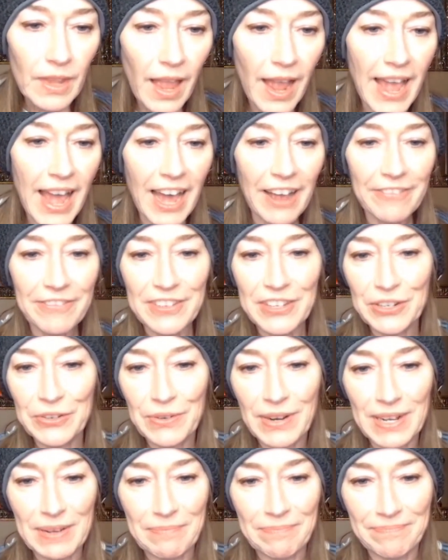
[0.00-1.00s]
I have
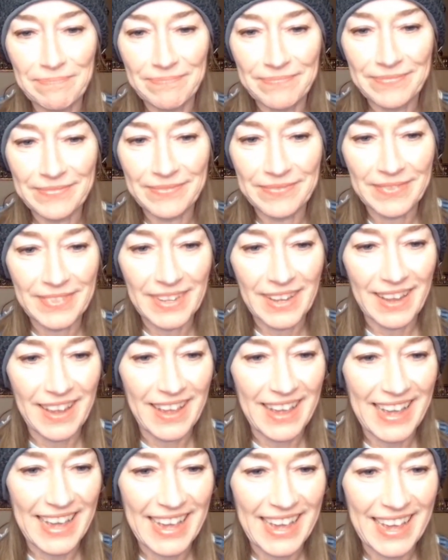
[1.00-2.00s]
to,
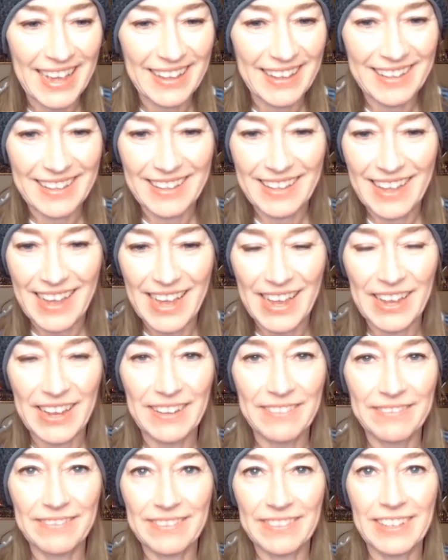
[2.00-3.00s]

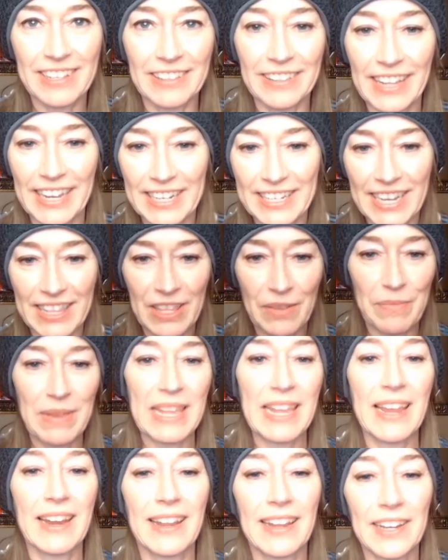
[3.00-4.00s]
I clicked at the
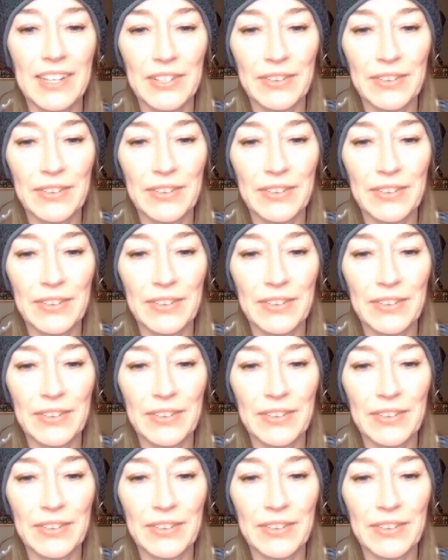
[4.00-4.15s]
beginning,